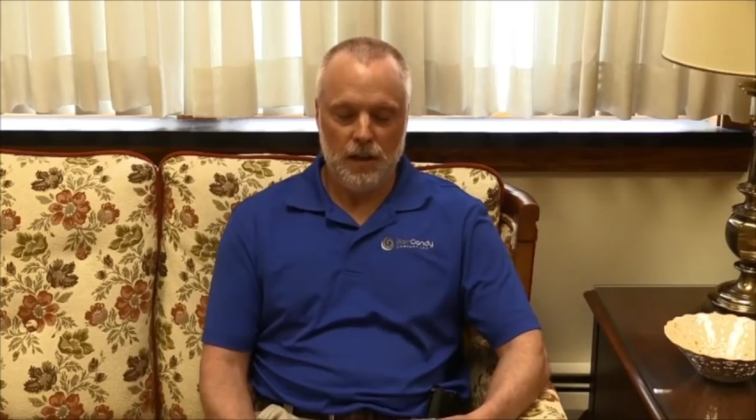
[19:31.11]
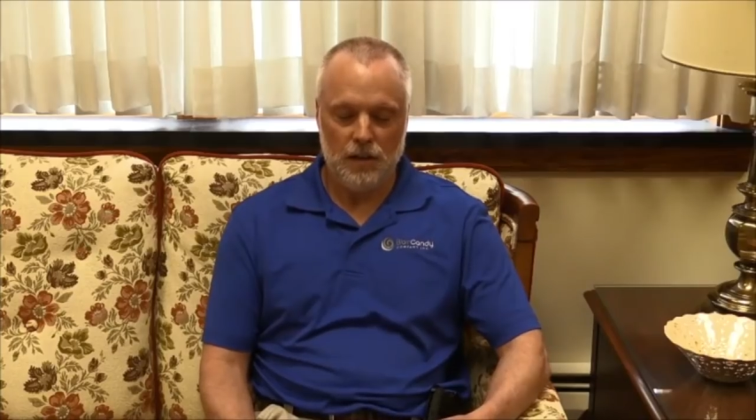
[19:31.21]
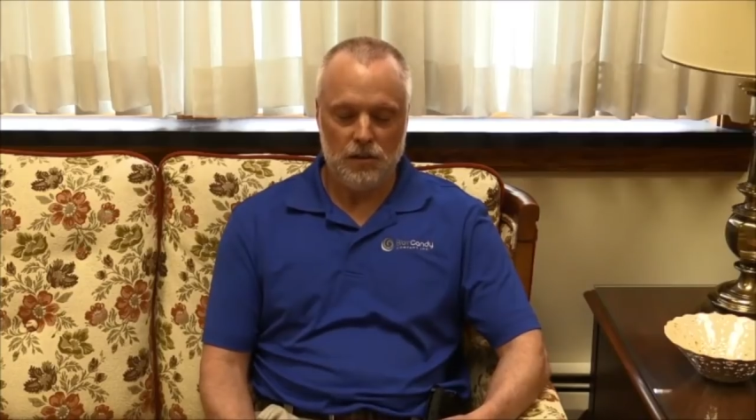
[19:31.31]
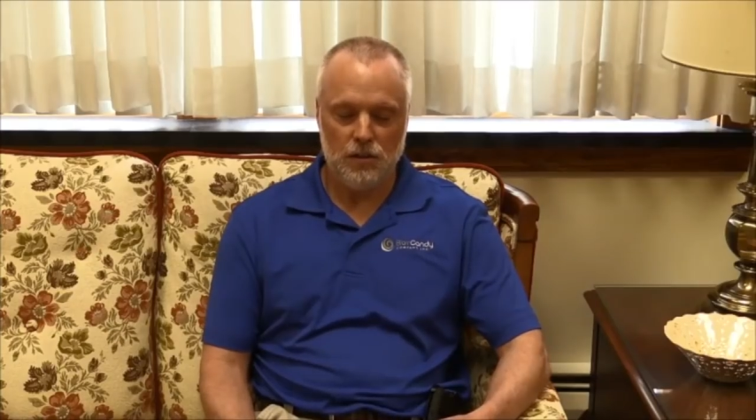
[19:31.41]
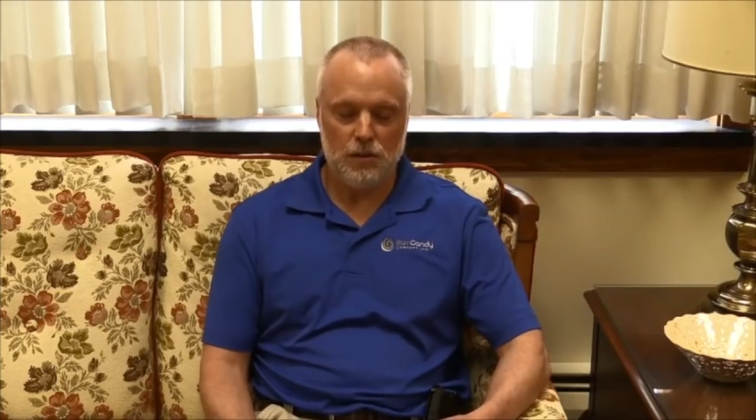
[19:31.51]

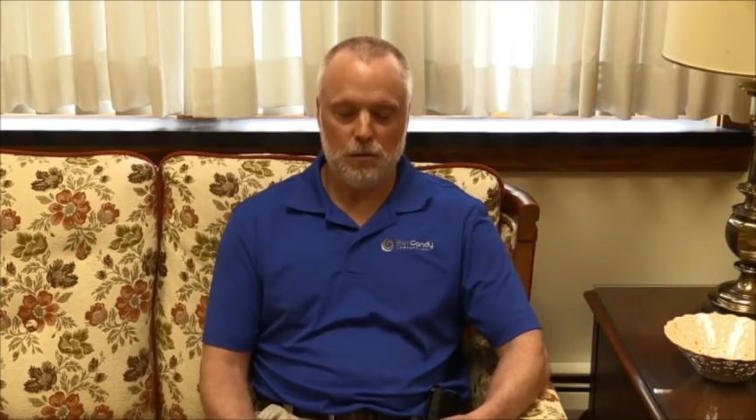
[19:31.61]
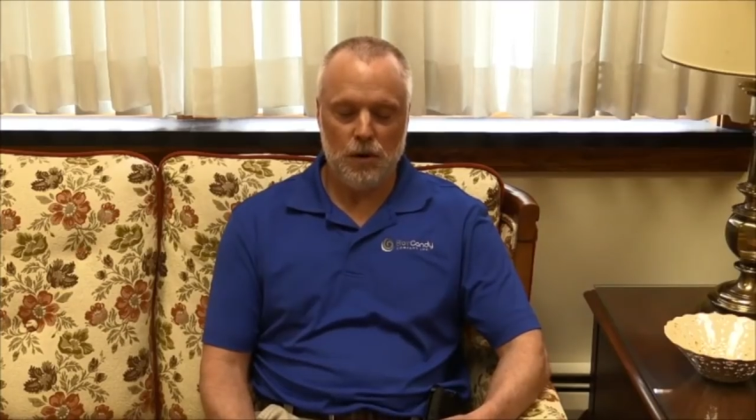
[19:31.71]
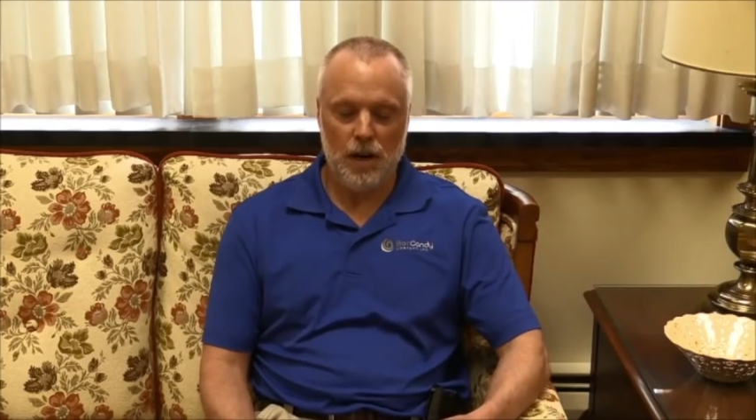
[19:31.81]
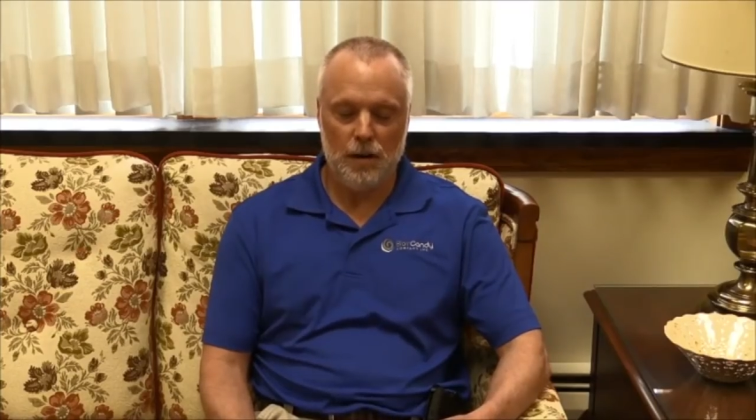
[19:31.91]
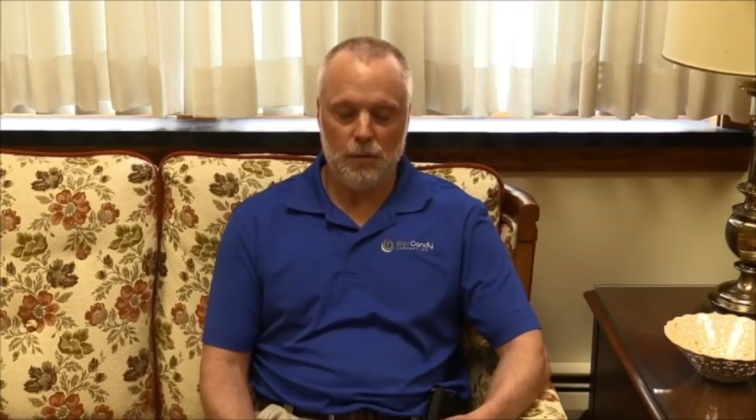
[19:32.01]
As soon as
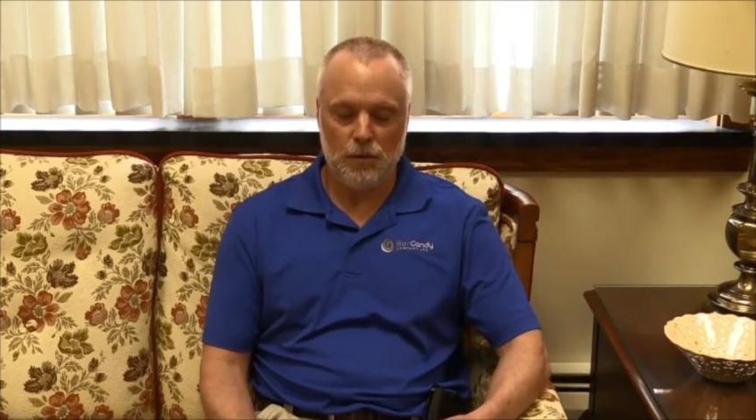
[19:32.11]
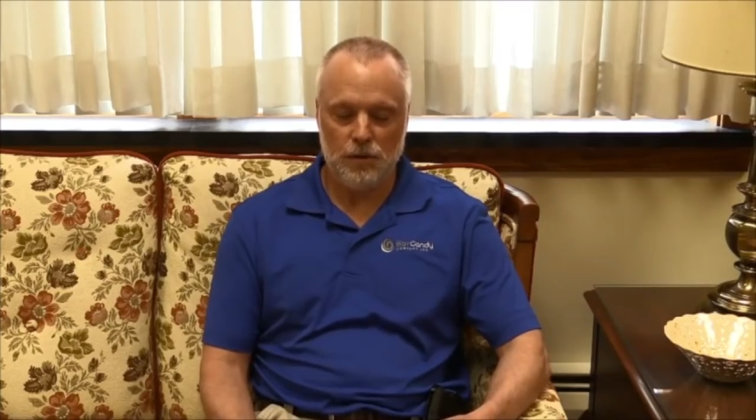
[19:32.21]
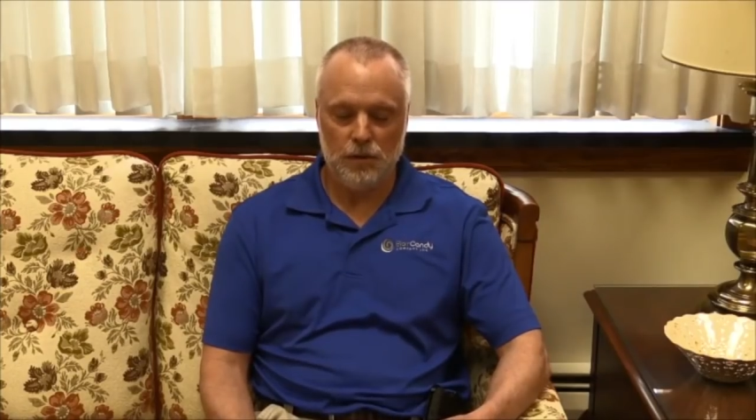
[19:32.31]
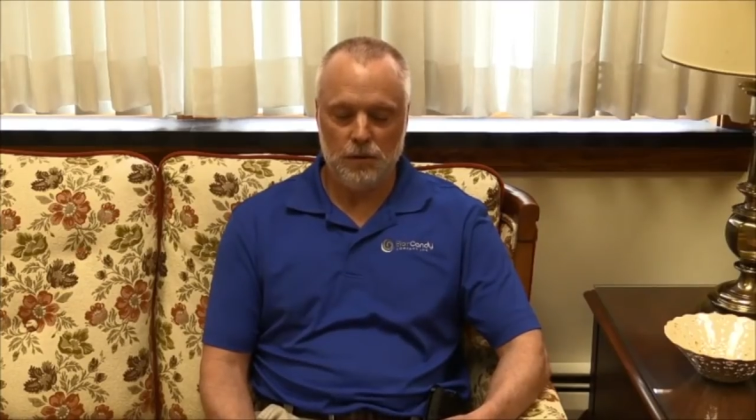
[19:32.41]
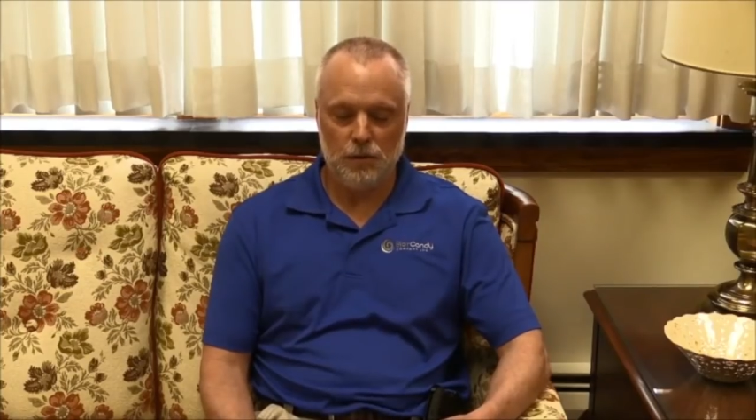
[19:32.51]
we're able
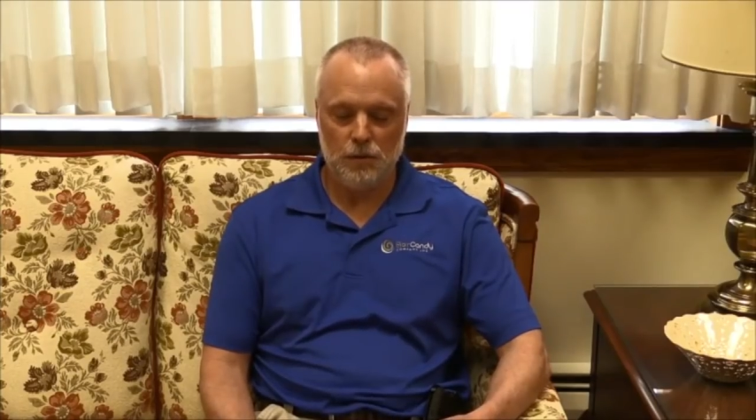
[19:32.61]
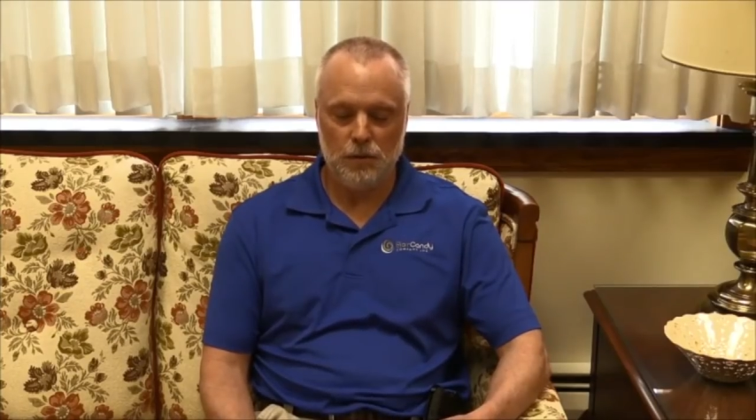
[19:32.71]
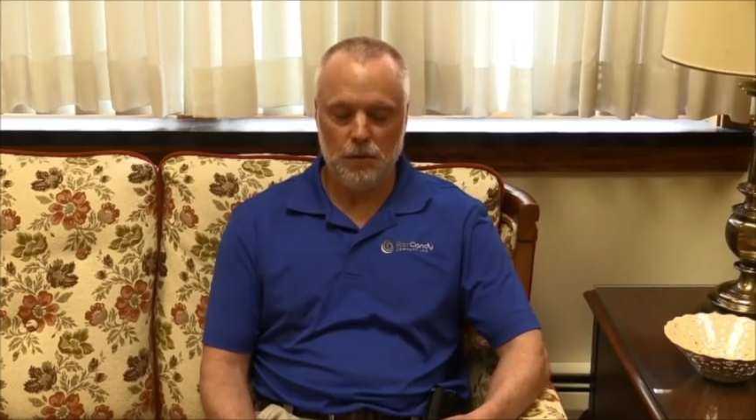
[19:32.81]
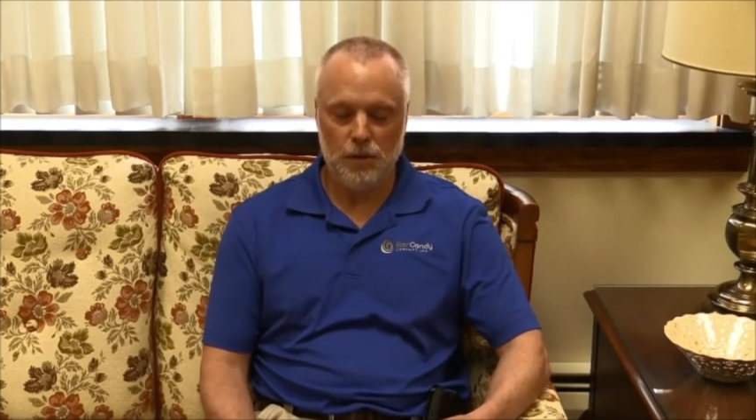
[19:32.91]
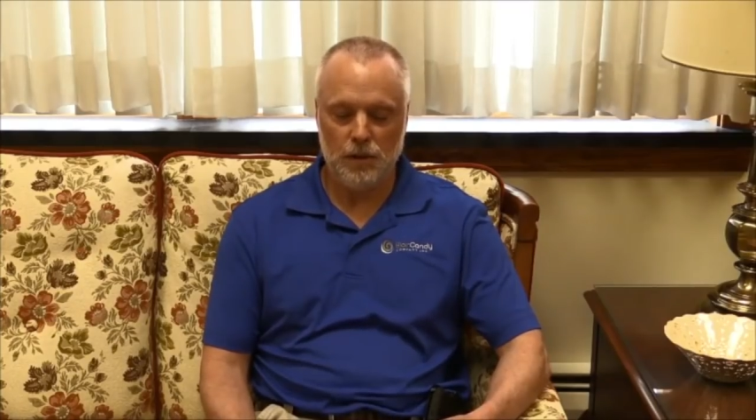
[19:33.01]
to, we